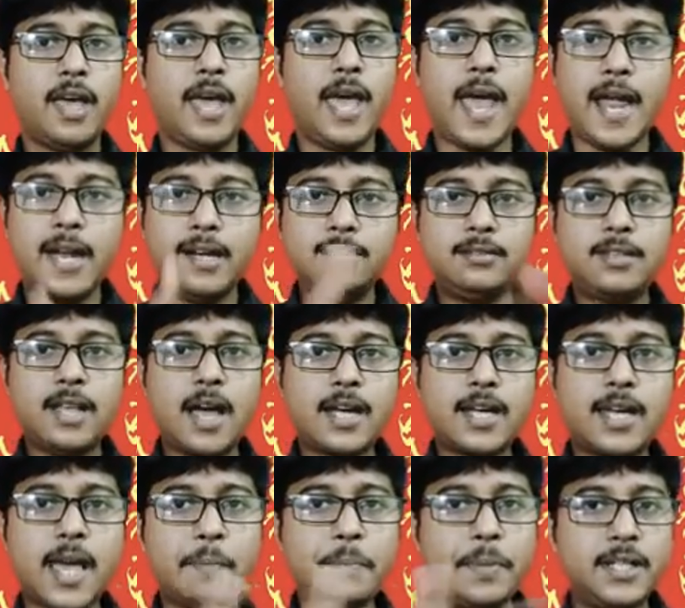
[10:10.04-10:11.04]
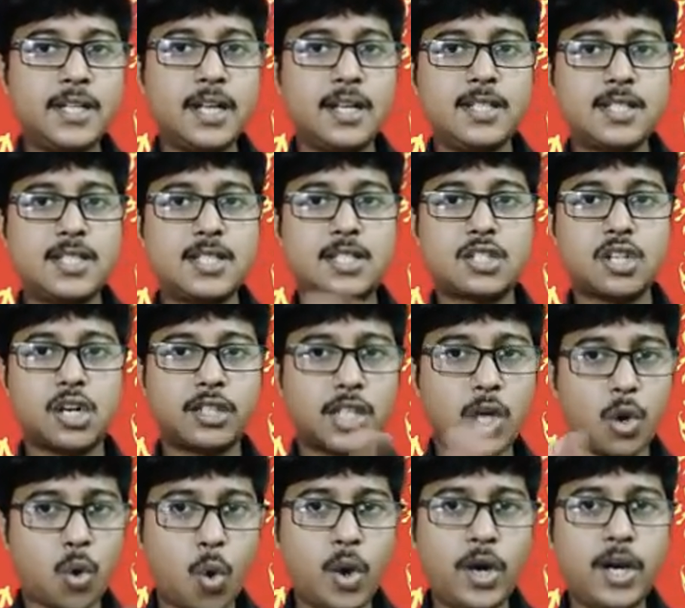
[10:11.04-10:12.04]
And the capitalists or
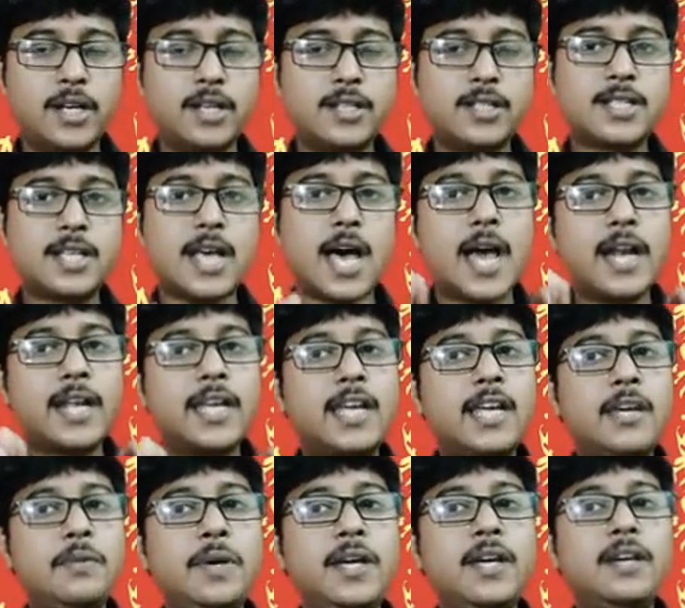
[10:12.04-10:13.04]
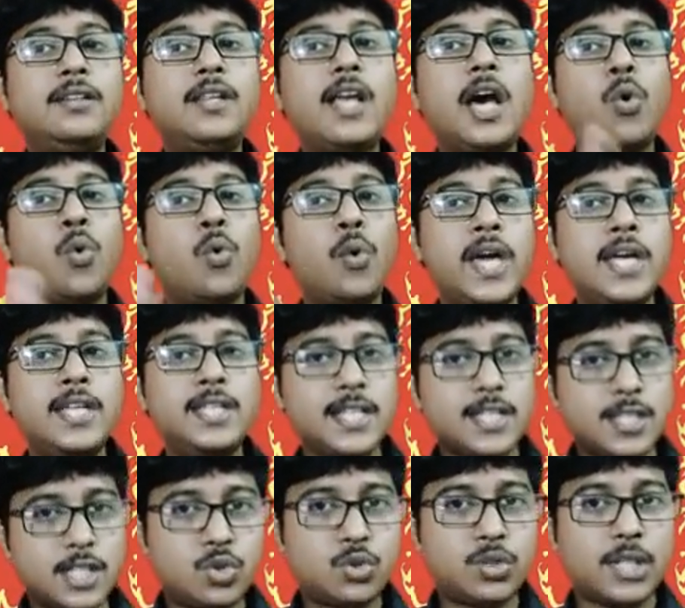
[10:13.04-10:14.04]
the owners are giving the
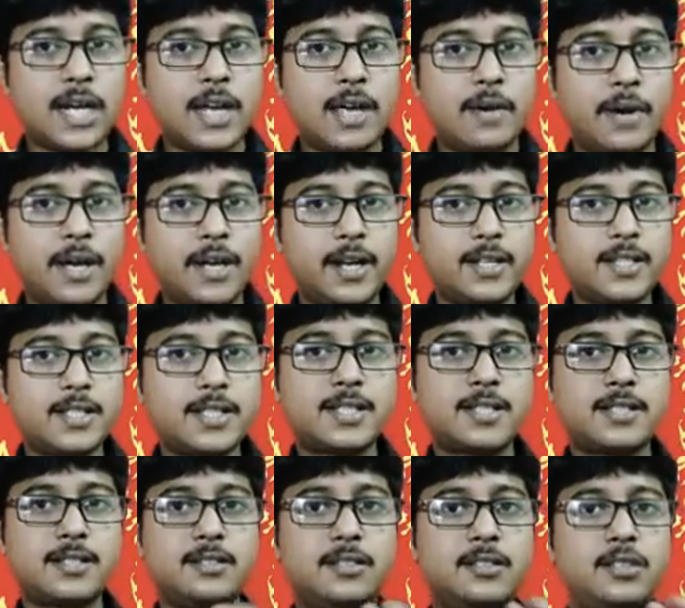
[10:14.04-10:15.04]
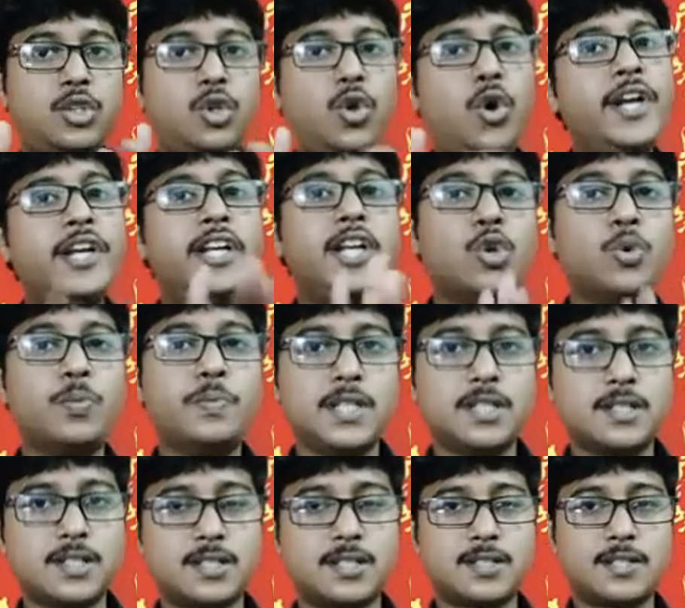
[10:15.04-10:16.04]
wages to the laborers 20
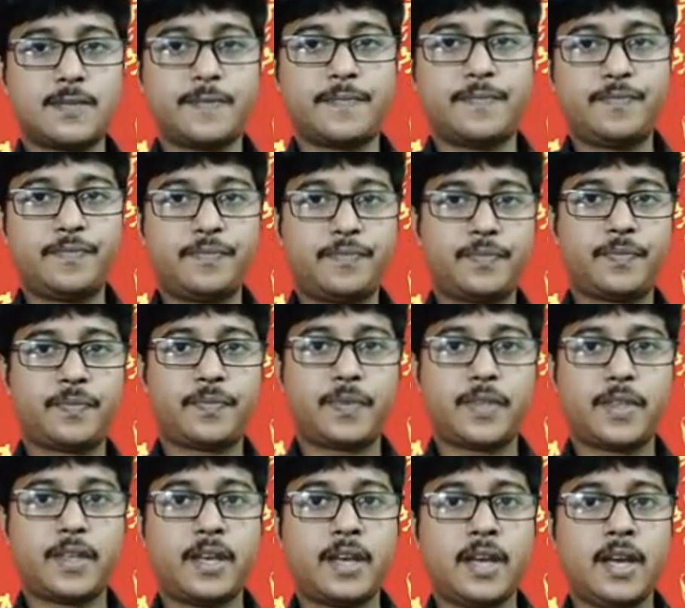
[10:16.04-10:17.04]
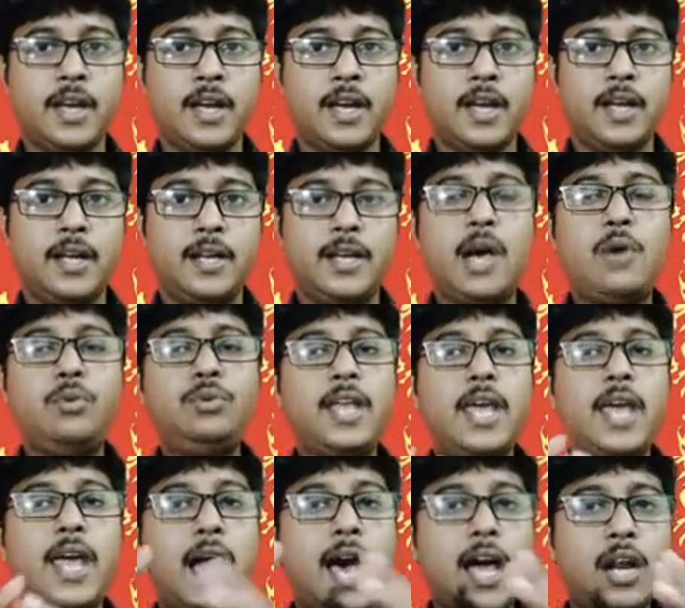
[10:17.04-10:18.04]
rupees. Now
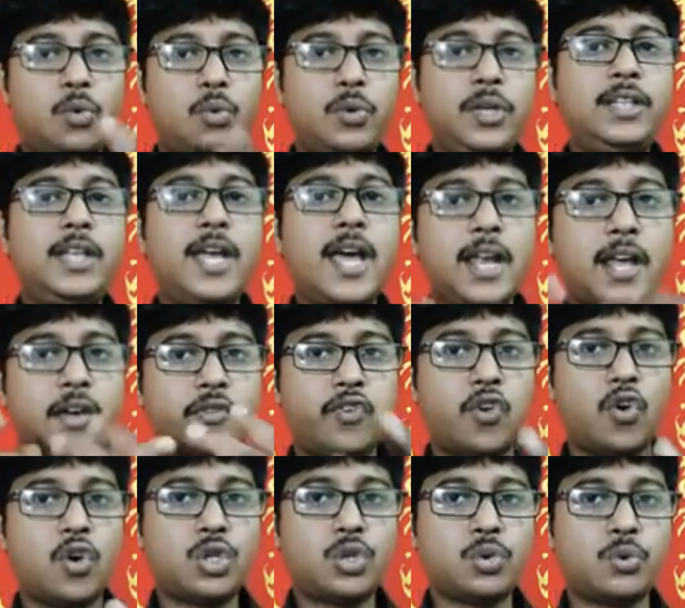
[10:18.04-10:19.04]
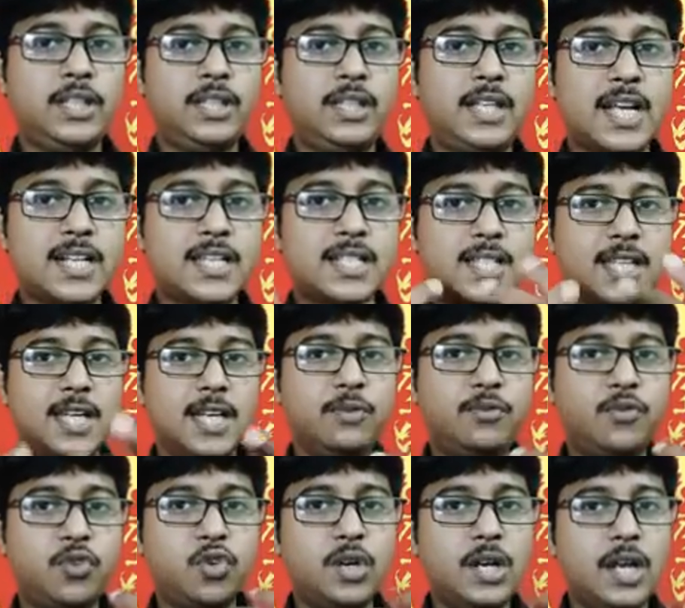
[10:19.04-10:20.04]
they are, with their effort, with their
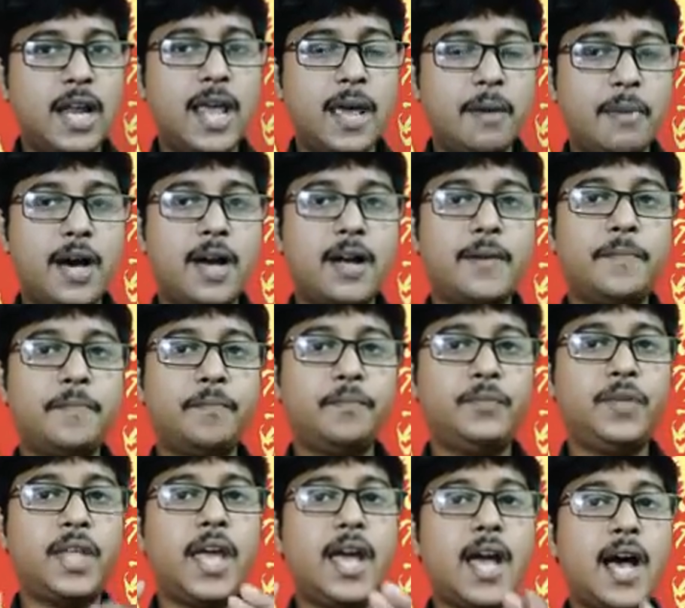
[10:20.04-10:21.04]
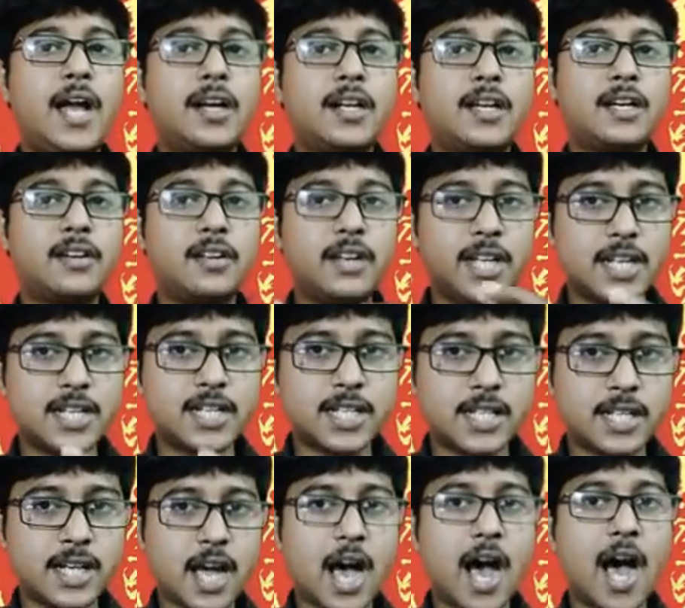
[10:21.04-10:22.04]
skillful labor, they are
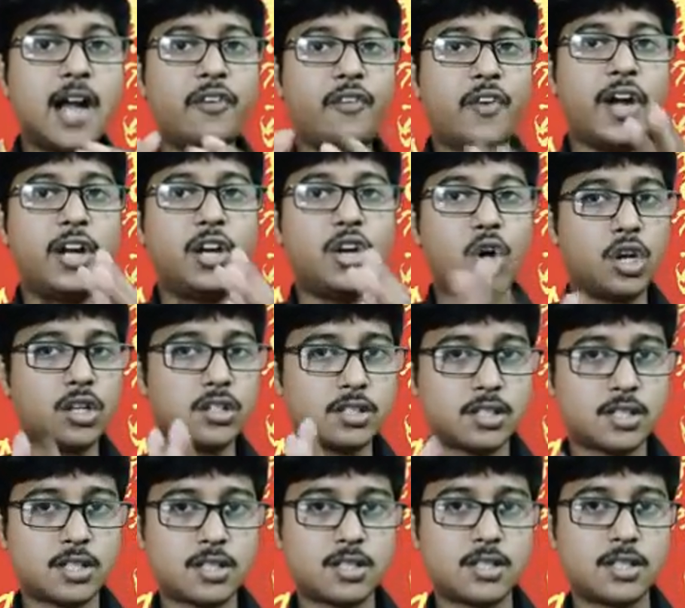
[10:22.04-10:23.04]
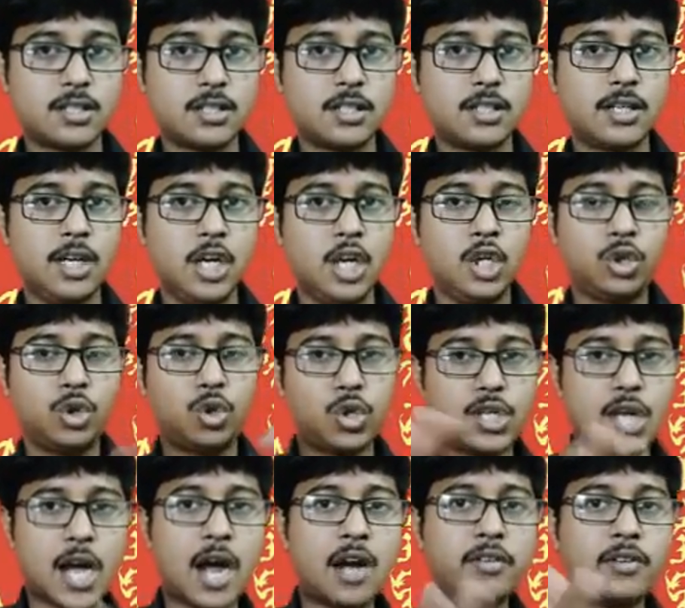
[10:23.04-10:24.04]
creating $100.
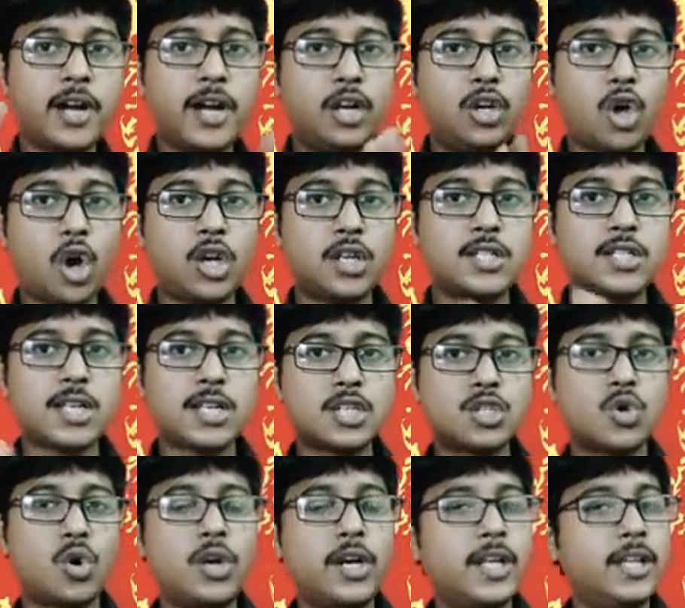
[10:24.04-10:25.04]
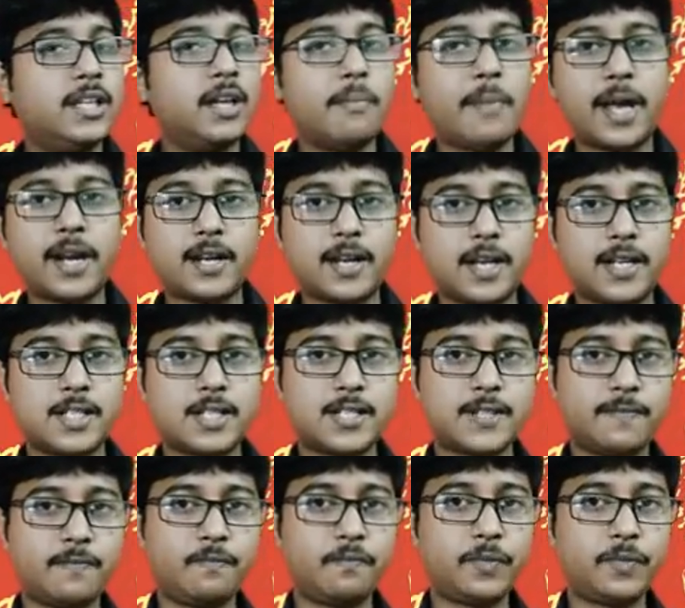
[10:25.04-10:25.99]
Those $100 are sold in the market.